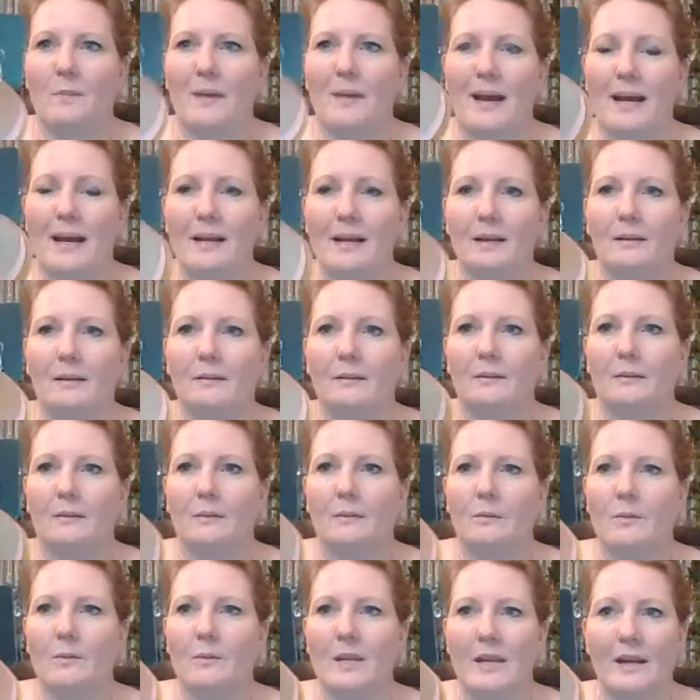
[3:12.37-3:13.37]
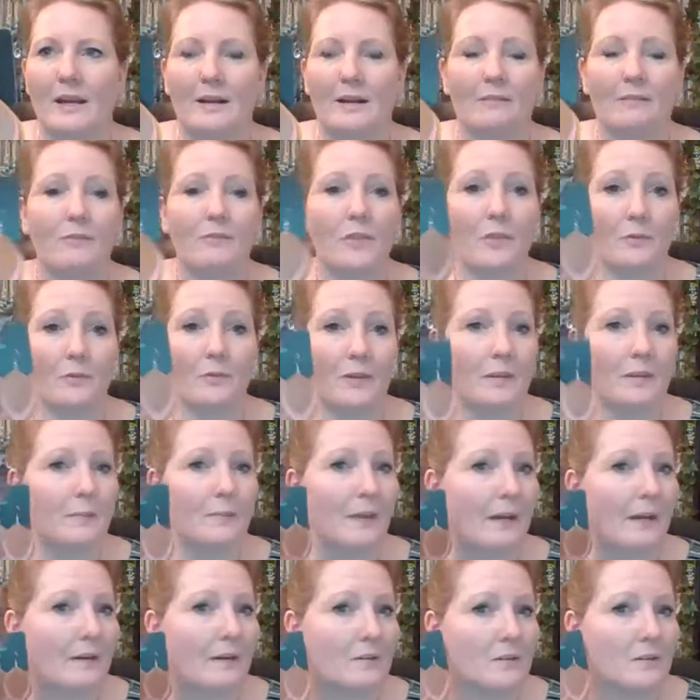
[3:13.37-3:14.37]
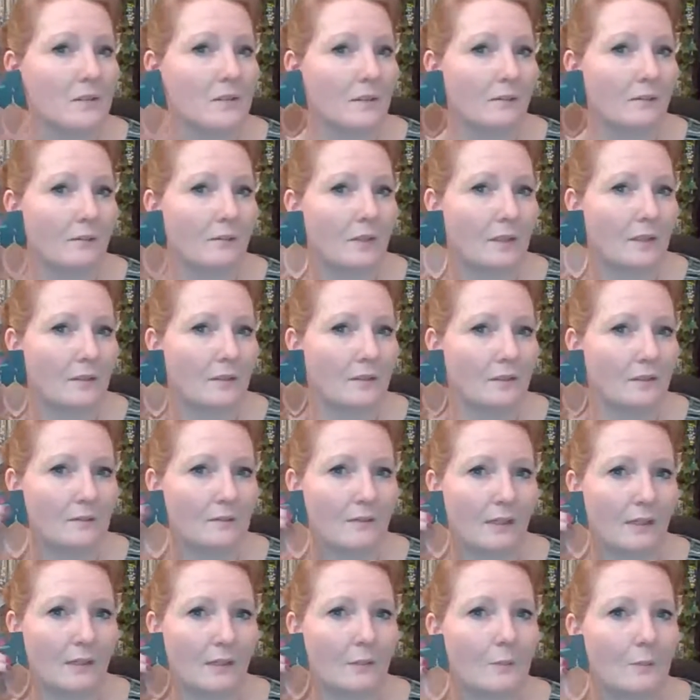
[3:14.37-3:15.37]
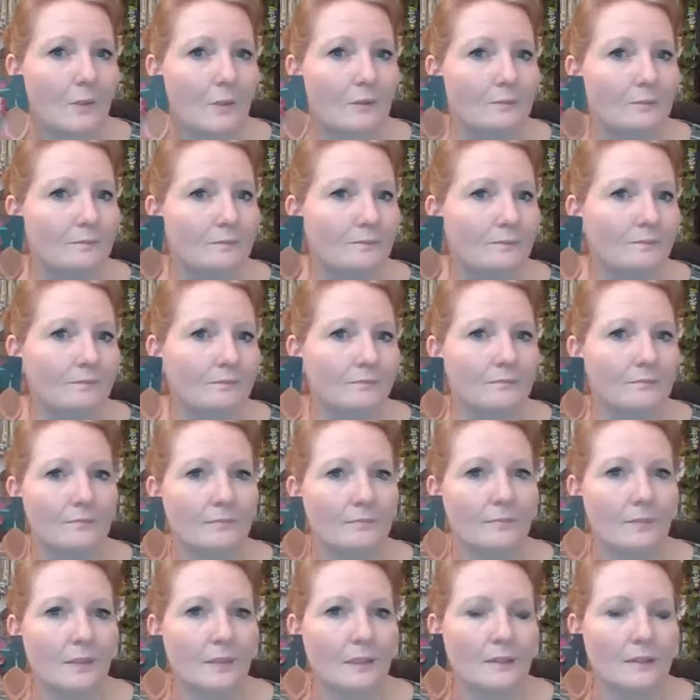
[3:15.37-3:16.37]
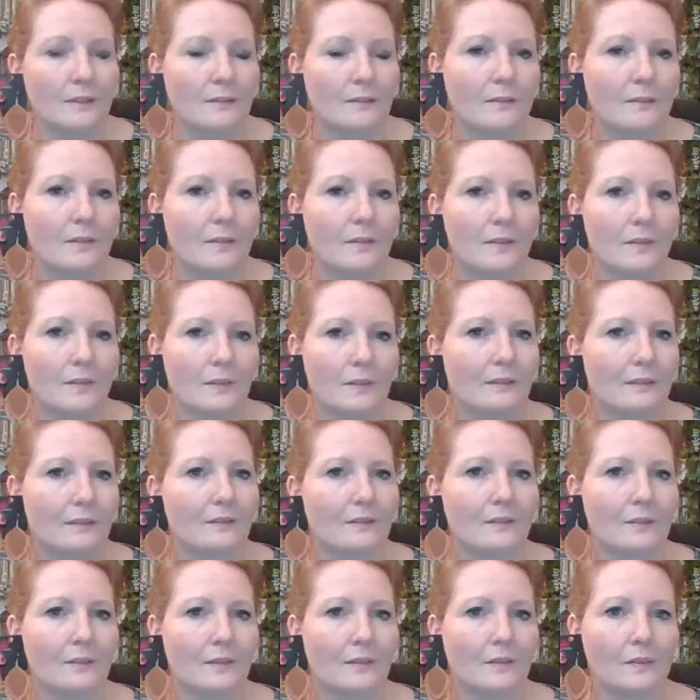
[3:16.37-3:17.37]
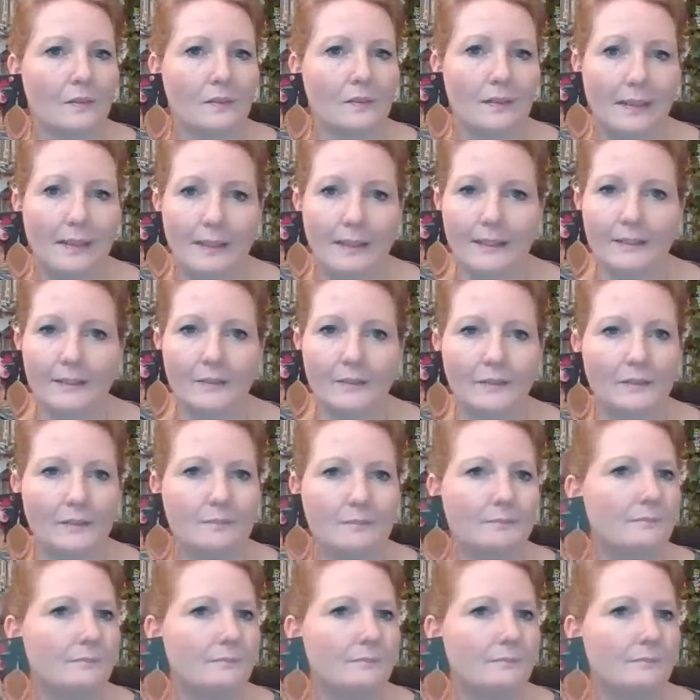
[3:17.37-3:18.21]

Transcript: back. We have 3 pairs of these available. This is the size.